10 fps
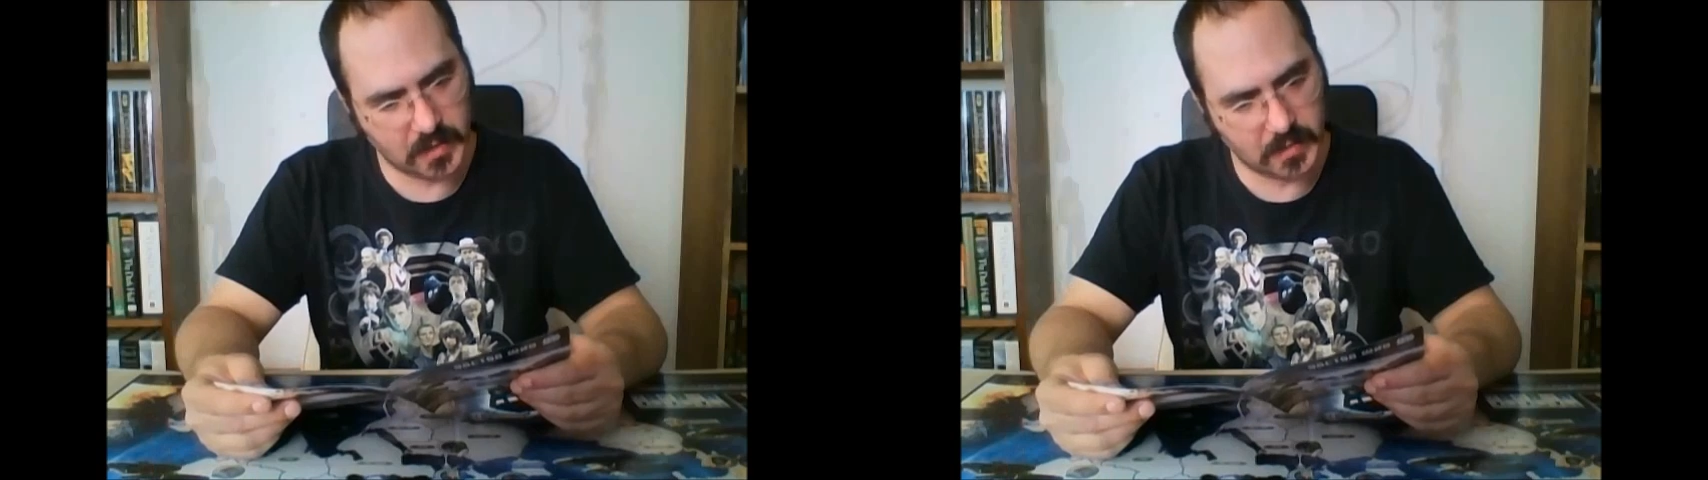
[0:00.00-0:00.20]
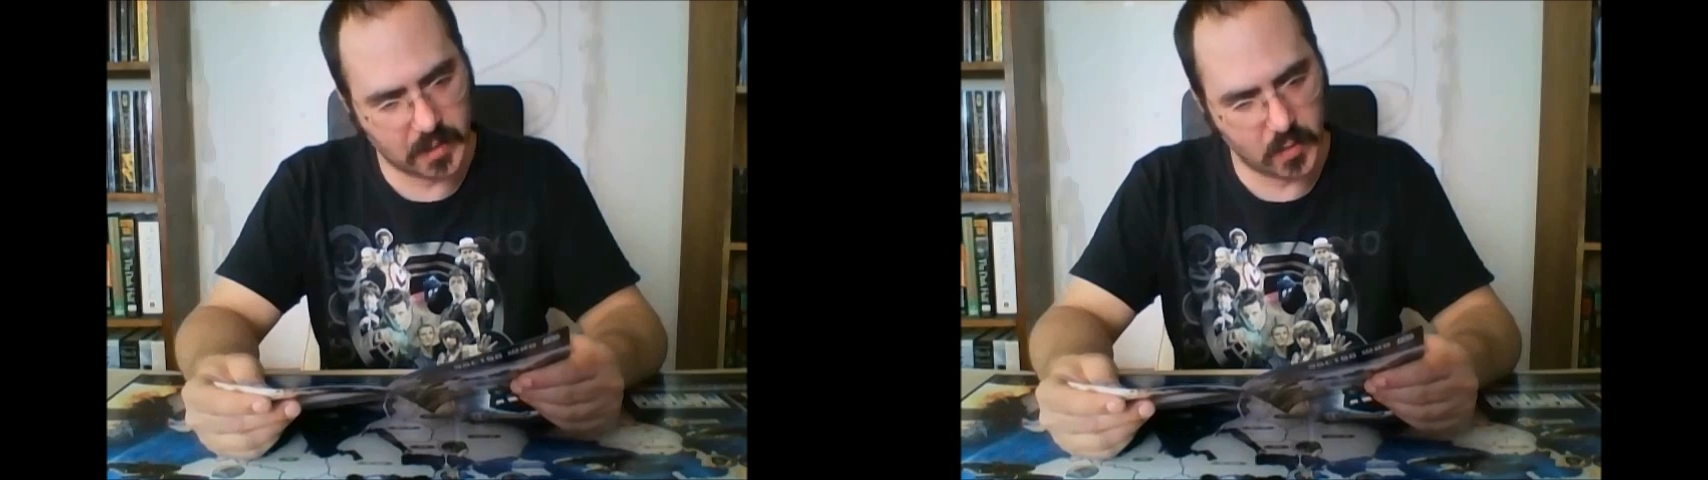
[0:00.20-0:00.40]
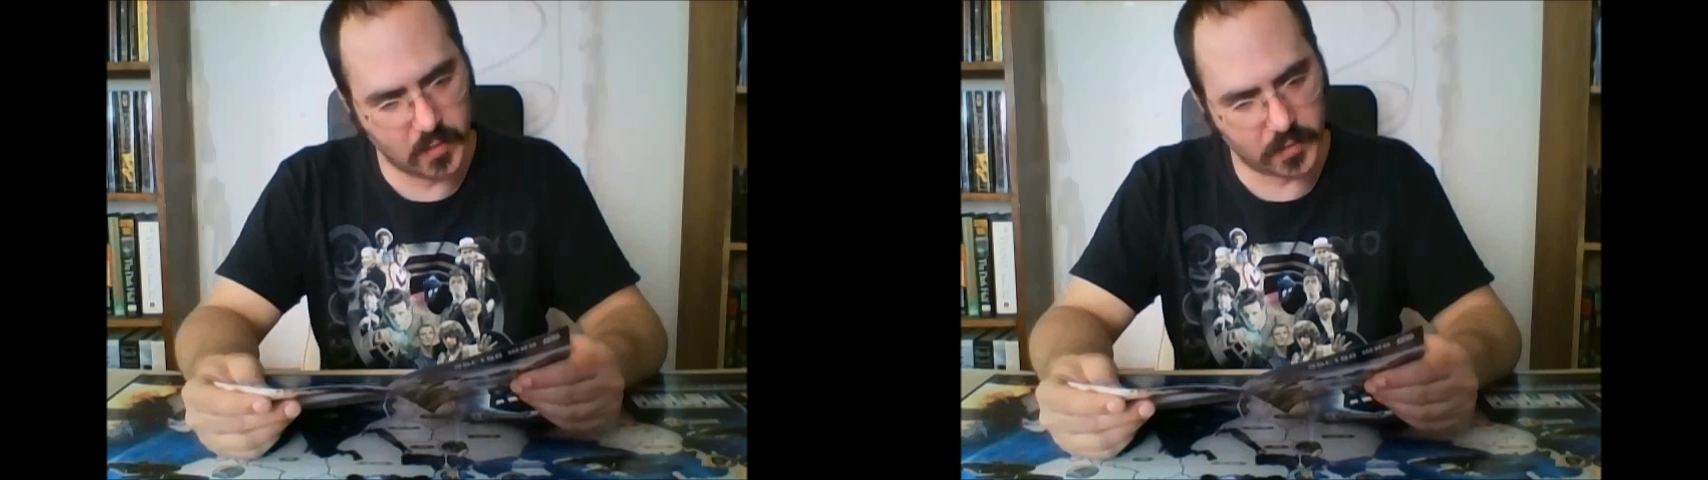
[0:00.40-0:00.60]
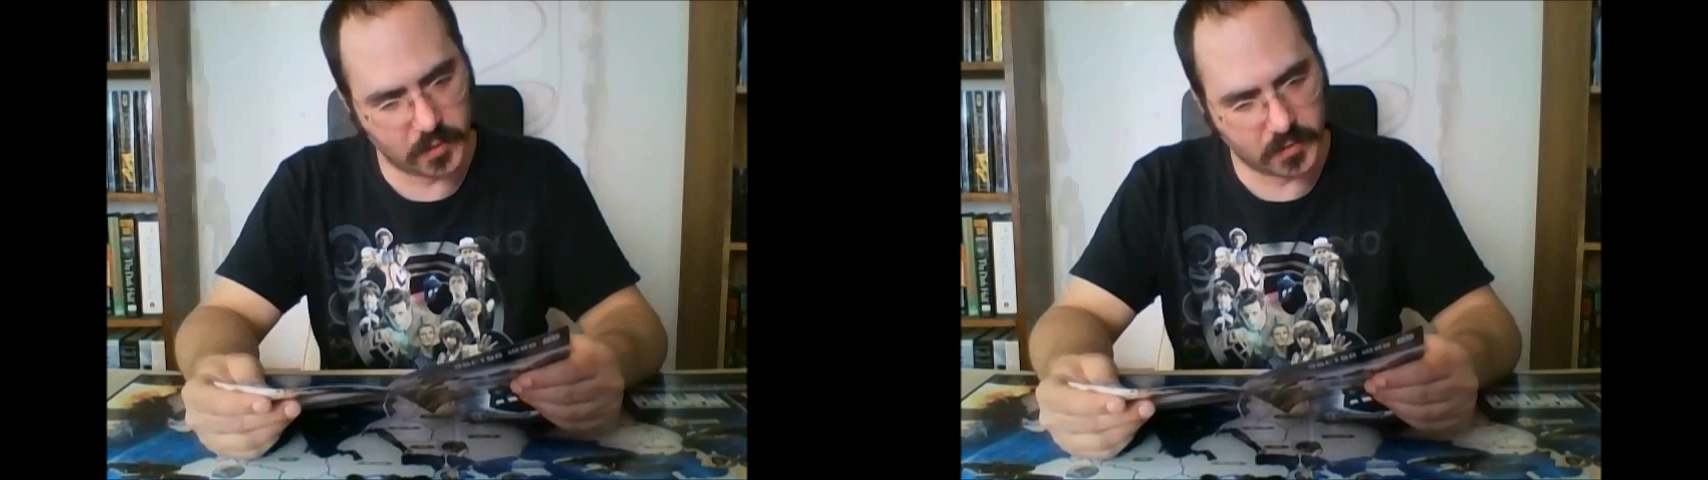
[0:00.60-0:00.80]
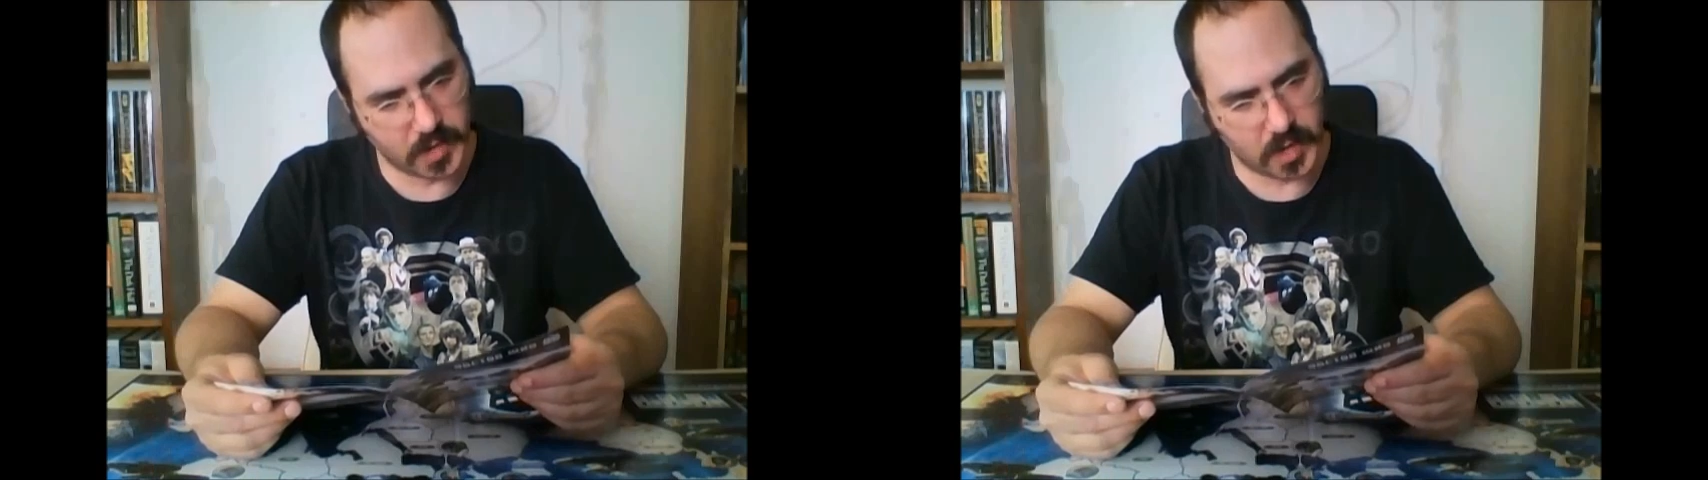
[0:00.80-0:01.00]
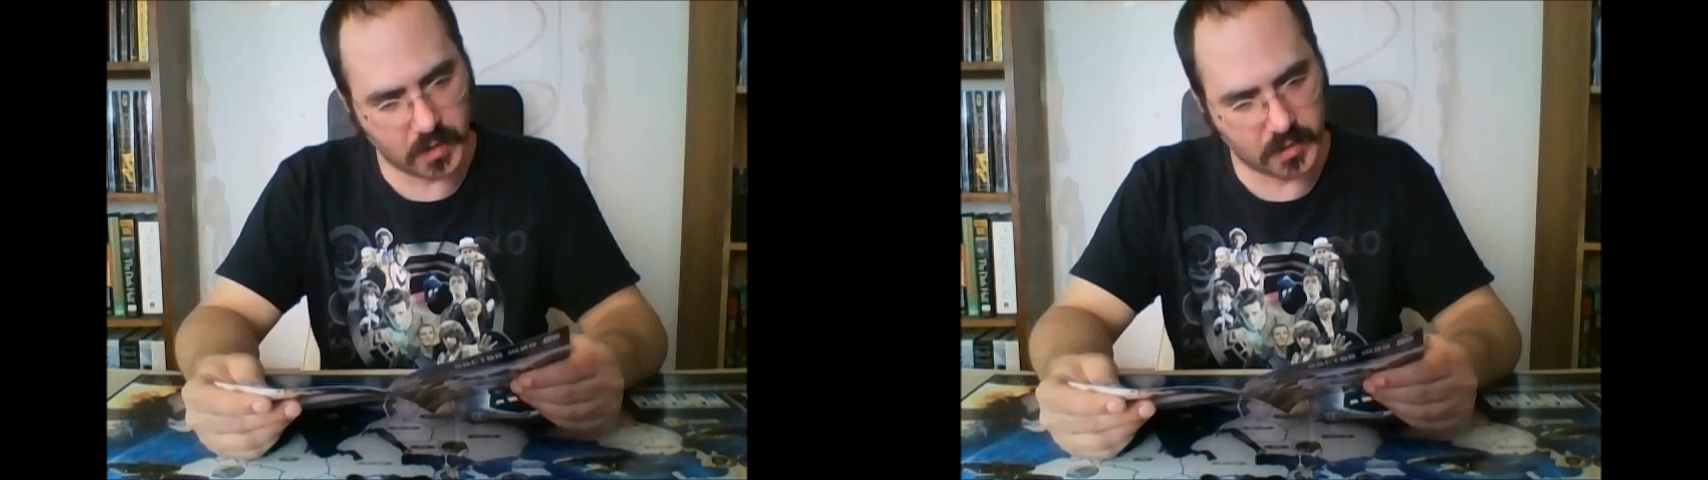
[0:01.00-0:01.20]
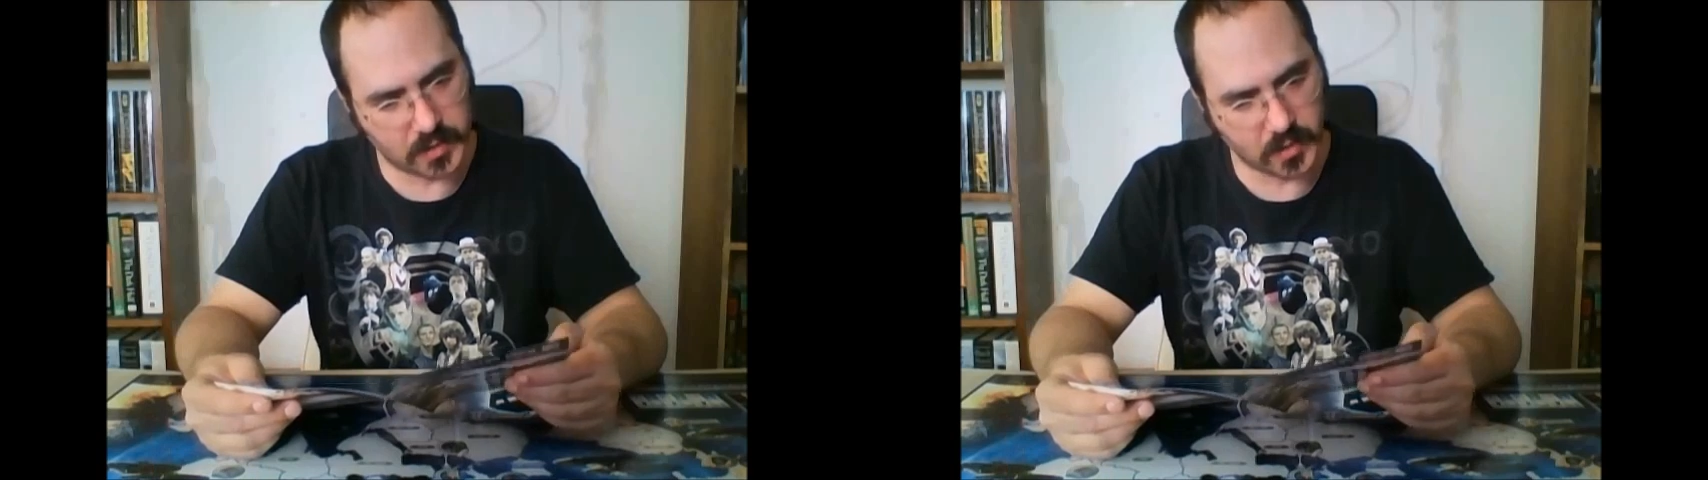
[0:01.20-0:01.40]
Maneuver your Daleks.